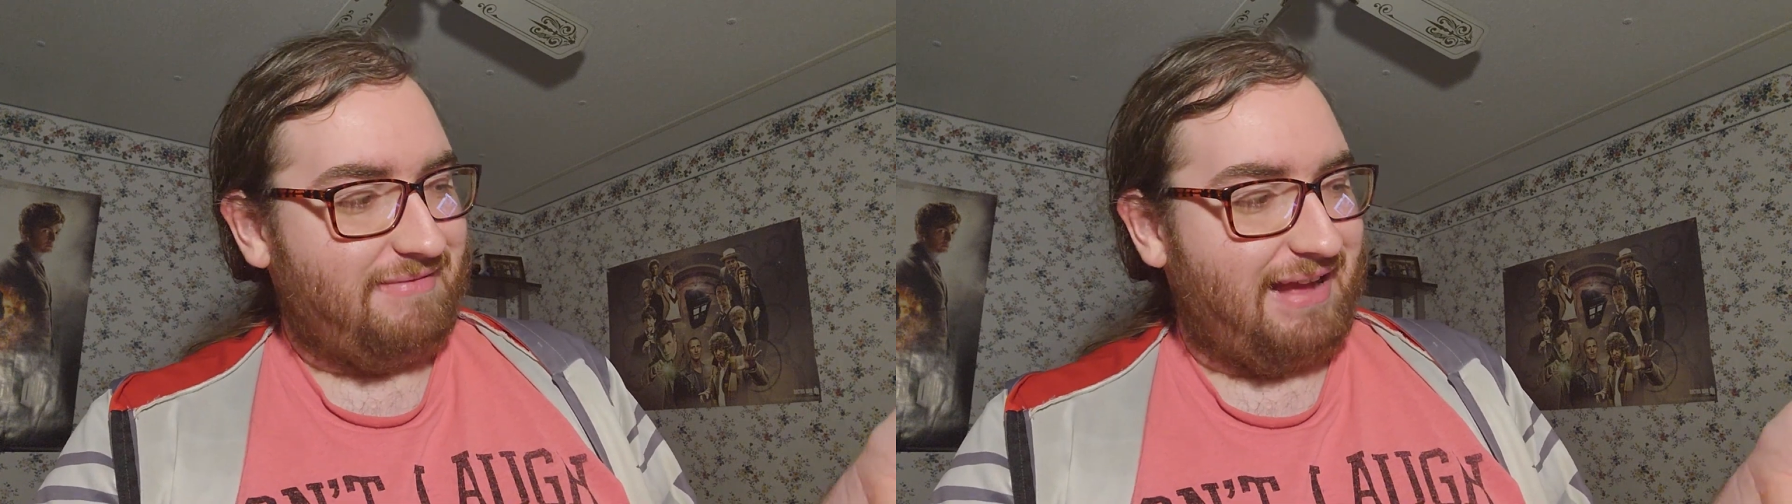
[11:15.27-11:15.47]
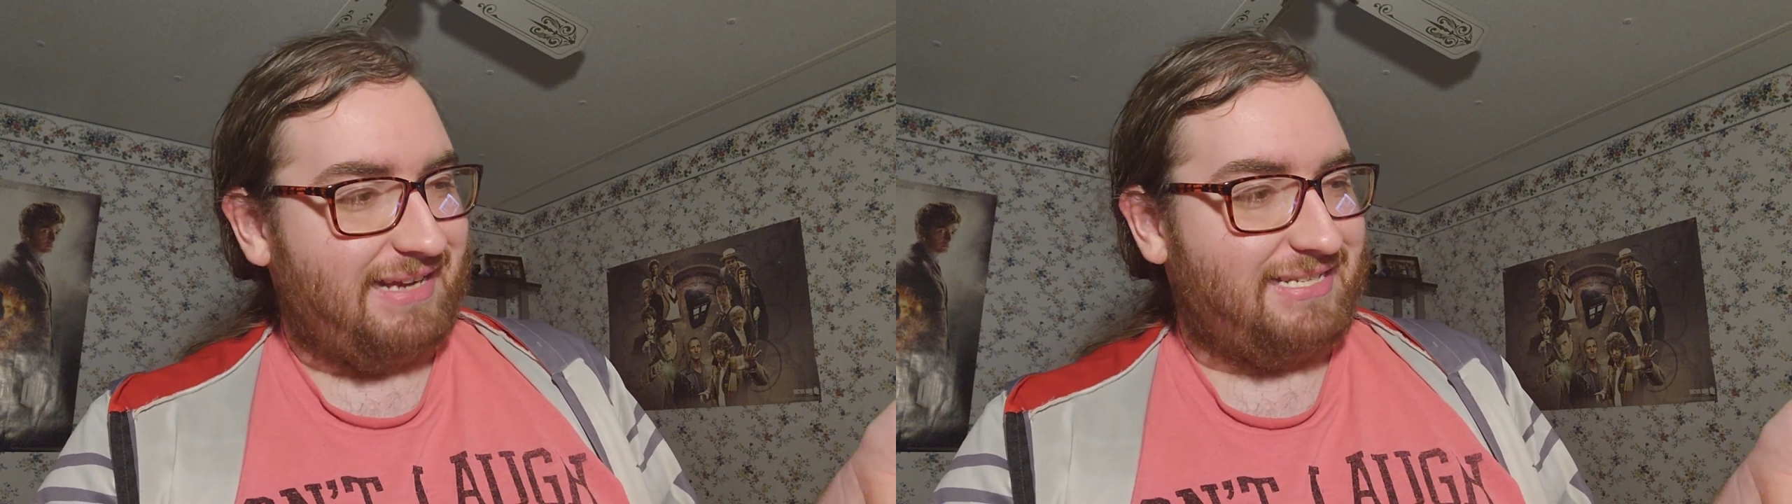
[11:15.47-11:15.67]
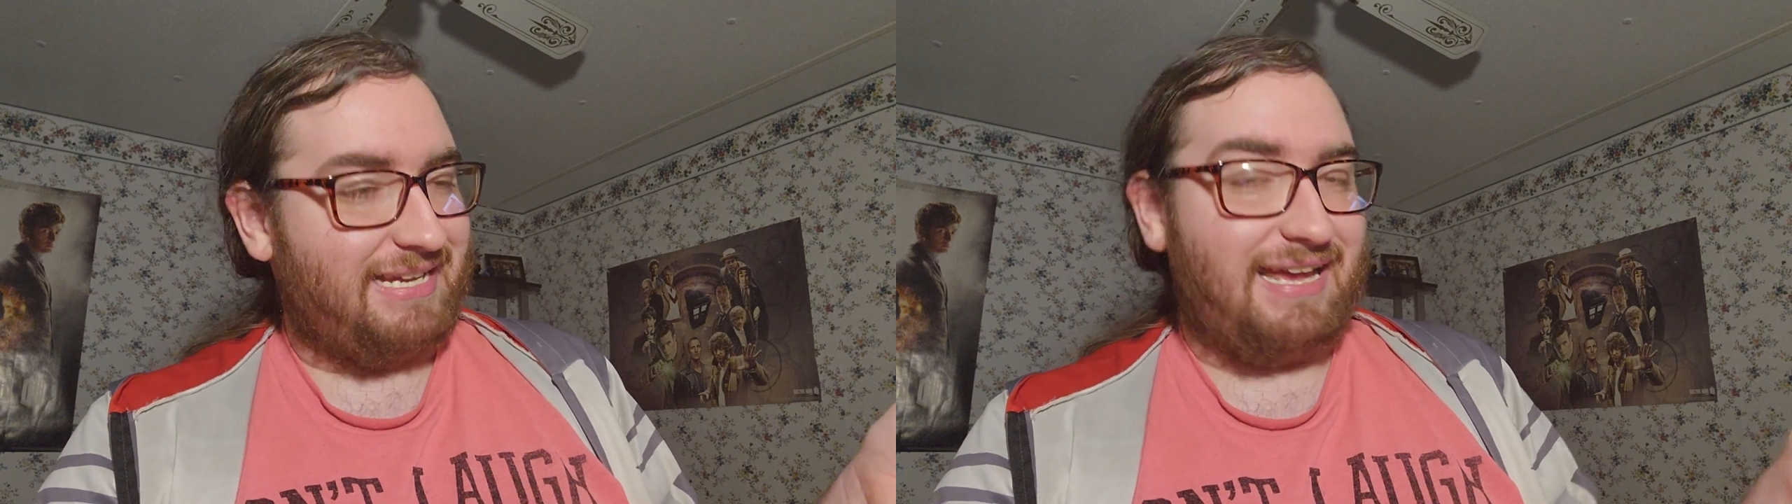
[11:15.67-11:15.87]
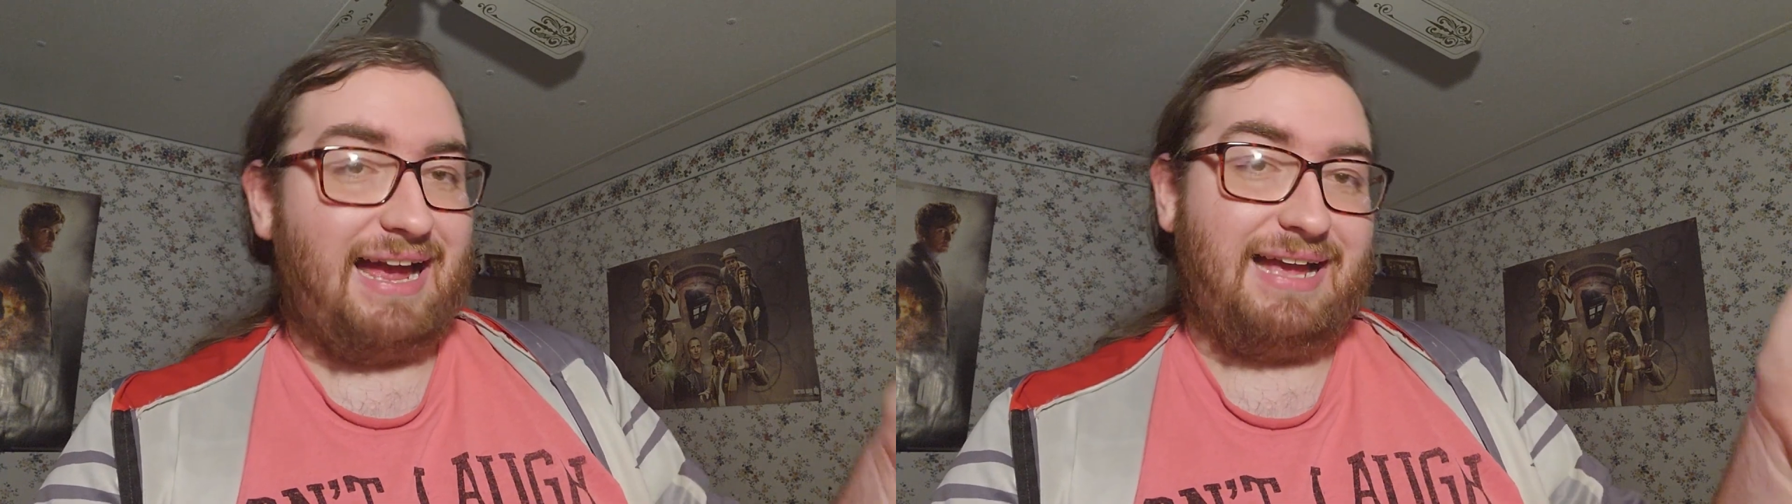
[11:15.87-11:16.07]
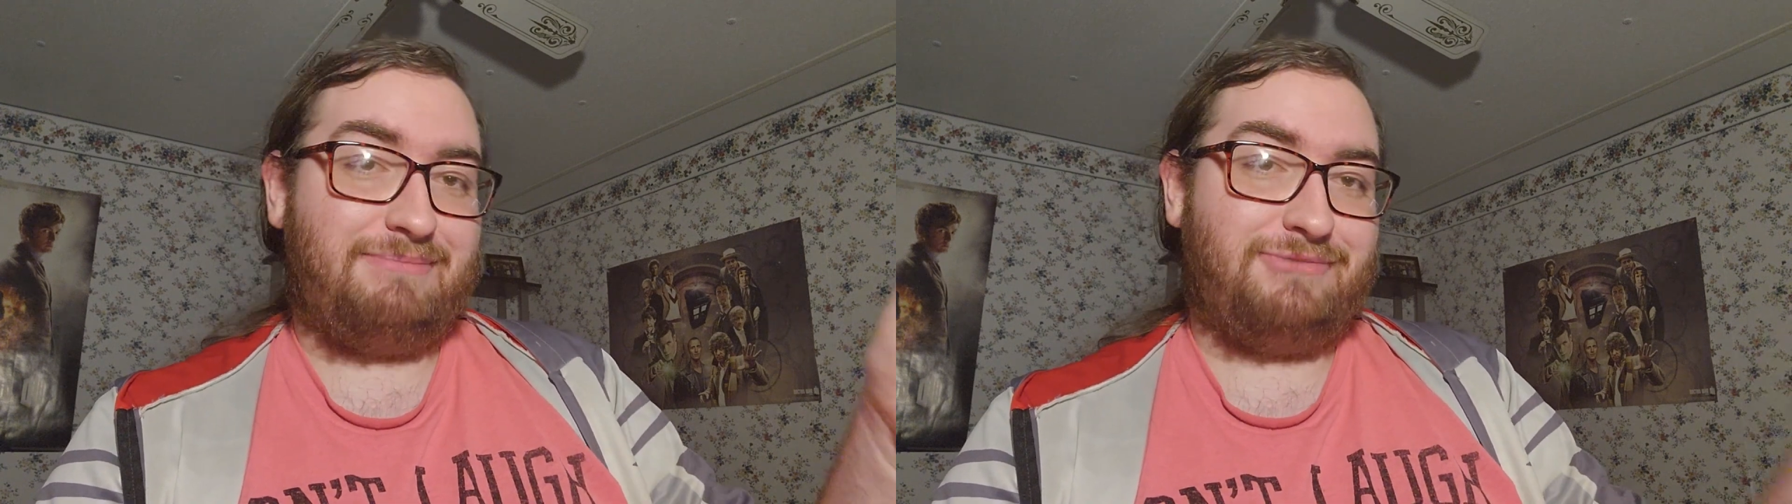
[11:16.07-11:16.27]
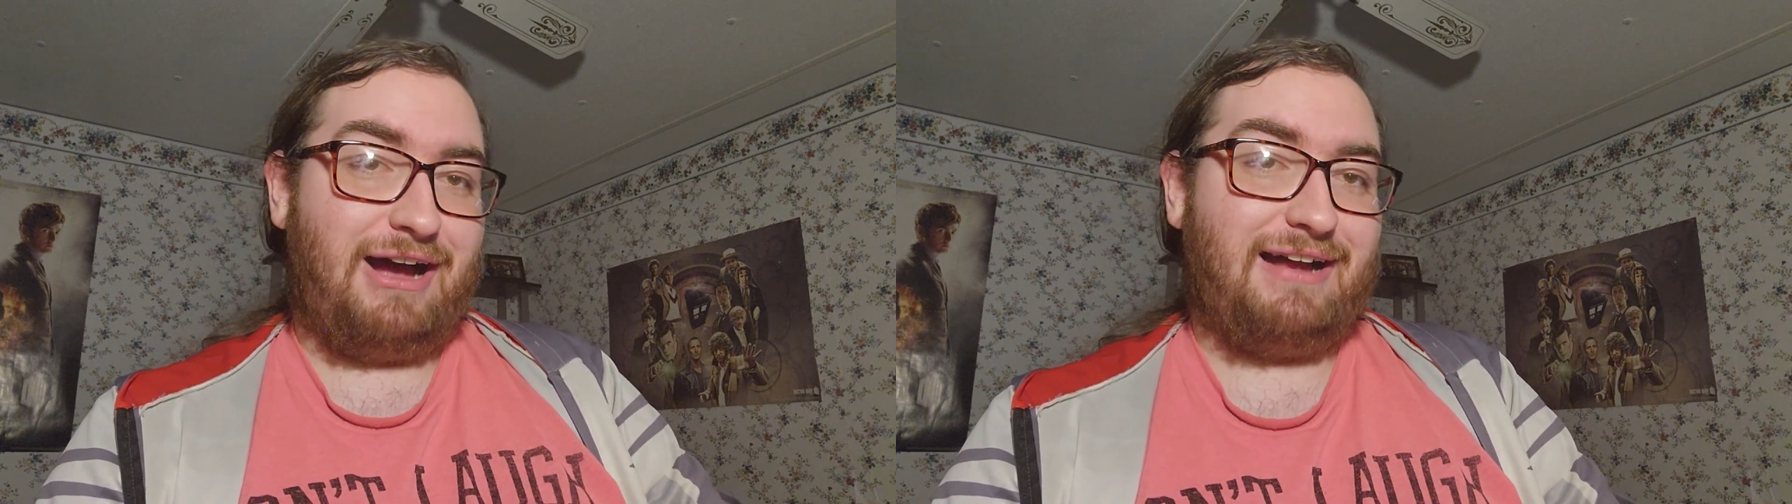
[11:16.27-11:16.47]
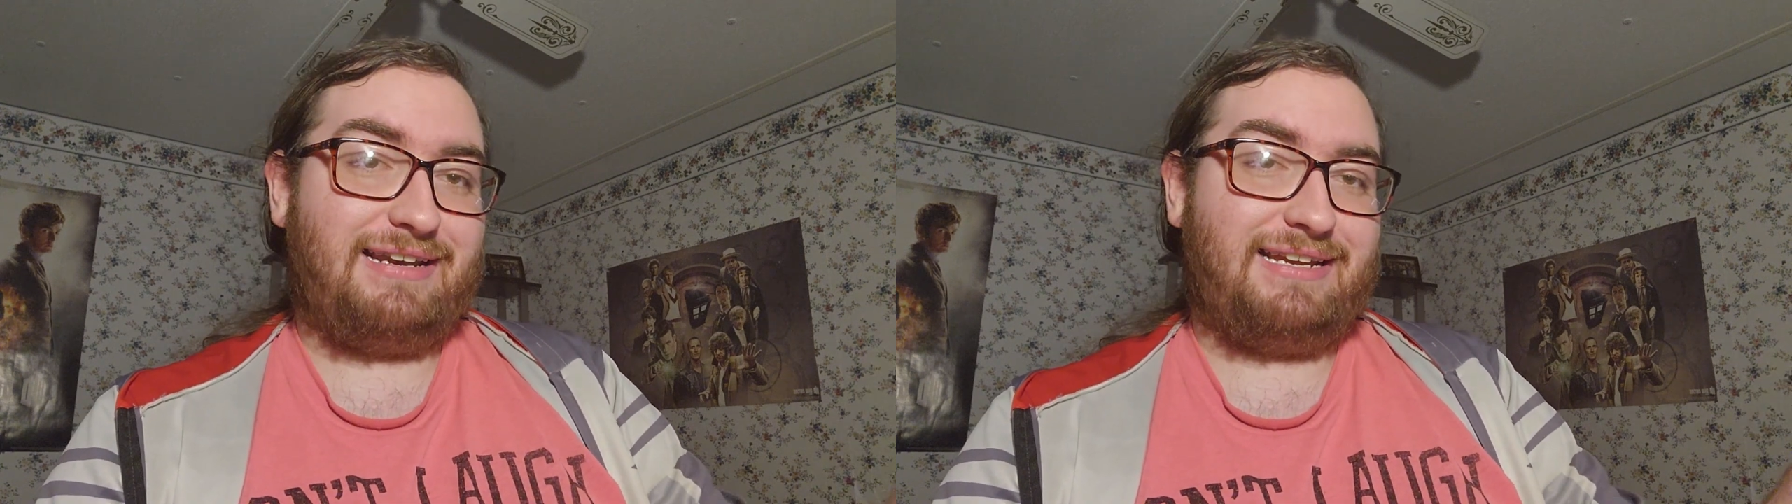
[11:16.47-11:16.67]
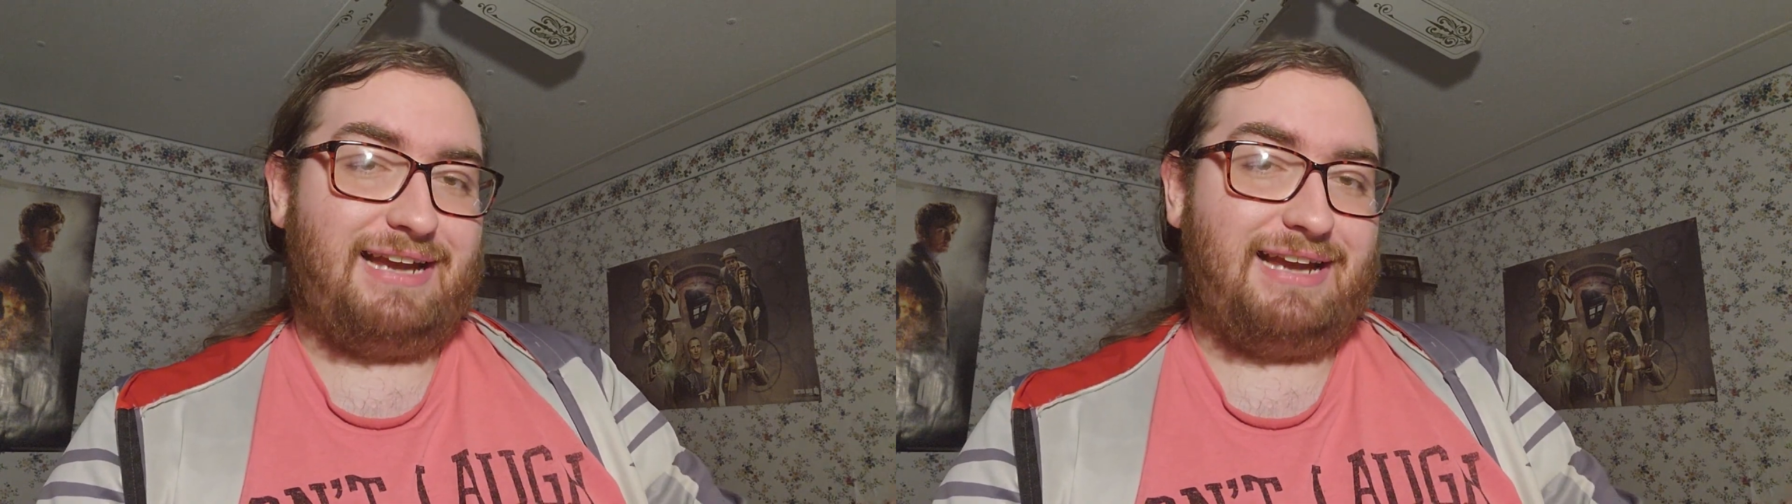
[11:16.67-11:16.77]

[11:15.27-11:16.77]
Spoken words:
I said I am not